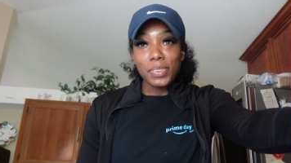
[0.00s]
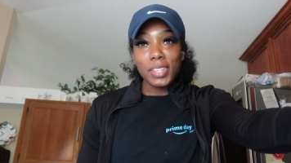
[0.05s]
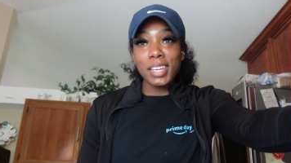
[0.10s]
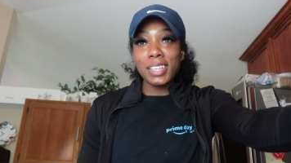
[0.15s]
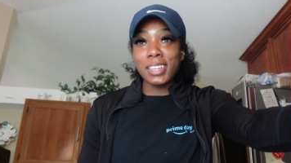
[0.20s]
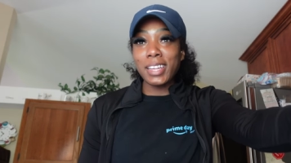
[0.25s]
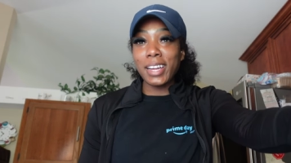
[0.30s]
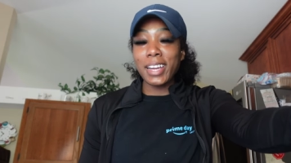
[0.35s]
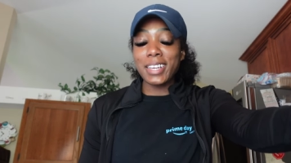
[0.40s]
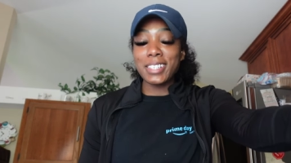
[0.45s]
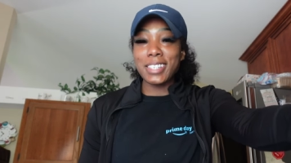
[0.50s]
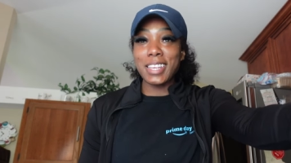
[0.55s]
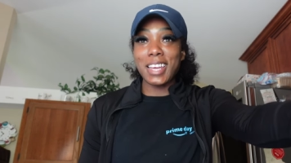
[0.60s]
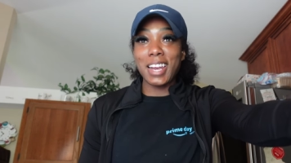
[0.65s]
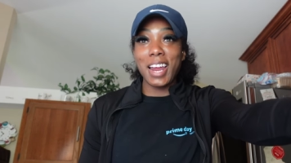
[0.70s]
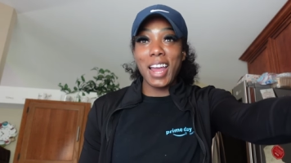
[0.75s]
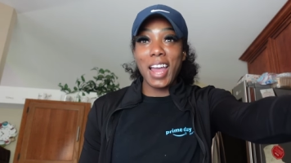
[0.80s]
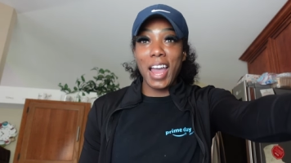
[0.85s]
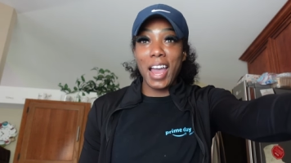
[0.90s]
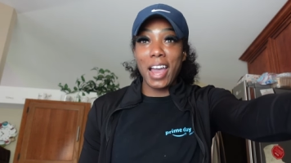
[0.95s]
And like I said,
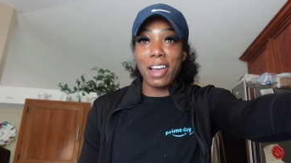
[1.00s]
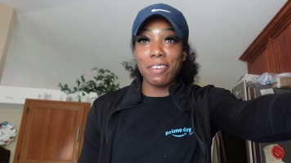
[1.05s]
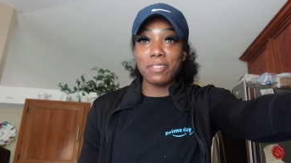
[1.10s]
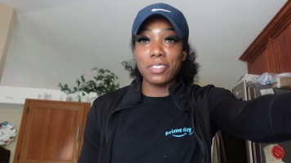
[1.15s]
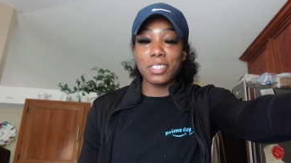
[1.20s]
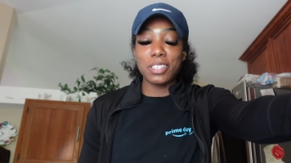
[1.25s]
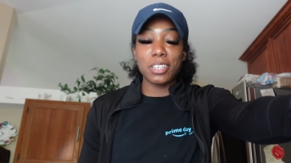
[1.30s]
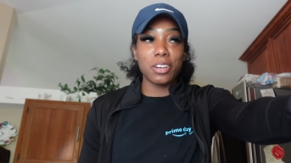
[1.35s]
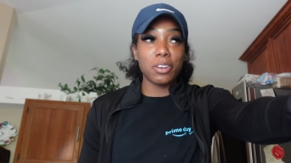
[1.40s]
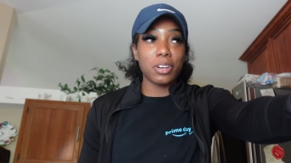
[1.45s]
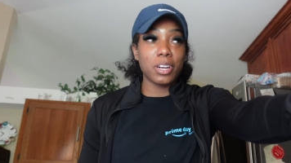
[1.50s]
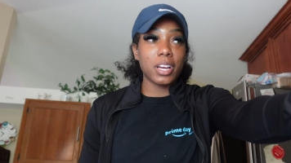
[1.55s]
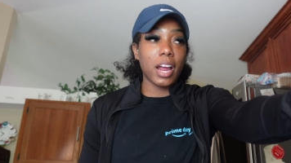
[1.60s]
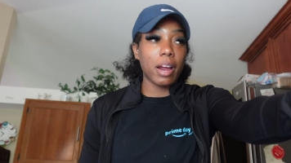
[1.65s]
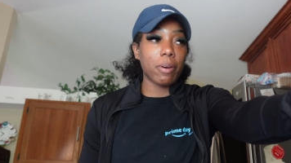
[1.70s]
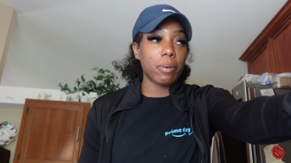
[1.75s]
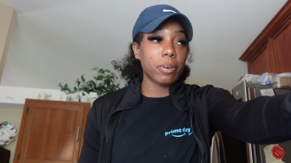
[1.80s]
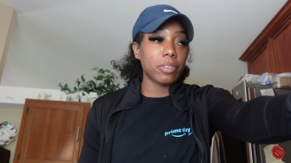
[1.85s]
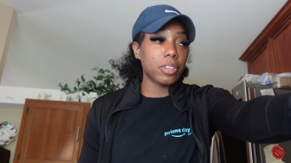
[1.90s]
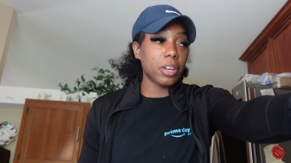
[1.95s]
I have to go to
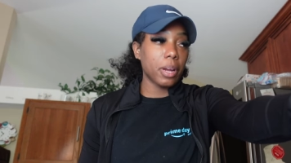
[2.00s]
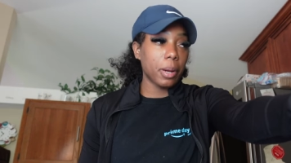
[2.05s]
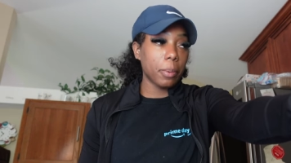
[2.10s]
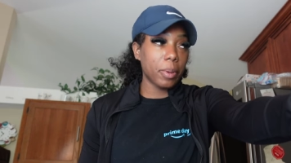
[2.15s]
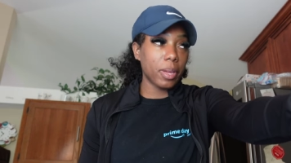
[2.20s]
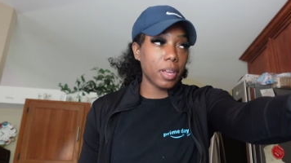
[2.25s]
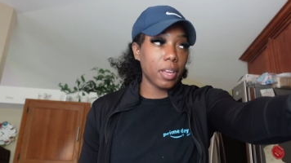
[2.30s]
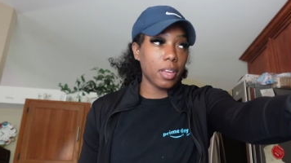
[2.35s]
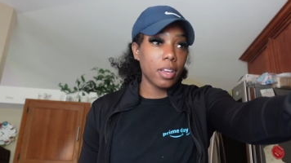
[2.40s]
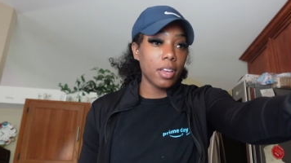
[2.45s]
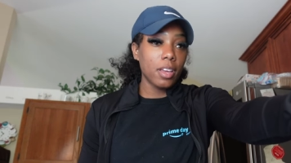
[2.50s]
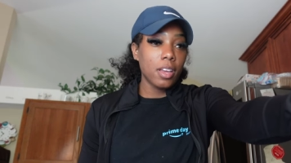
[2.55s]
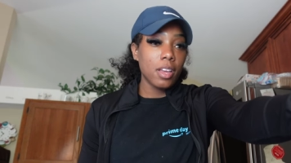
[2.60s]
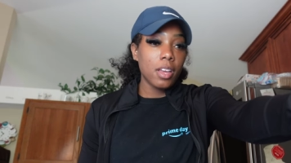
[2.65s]
chirotherapy.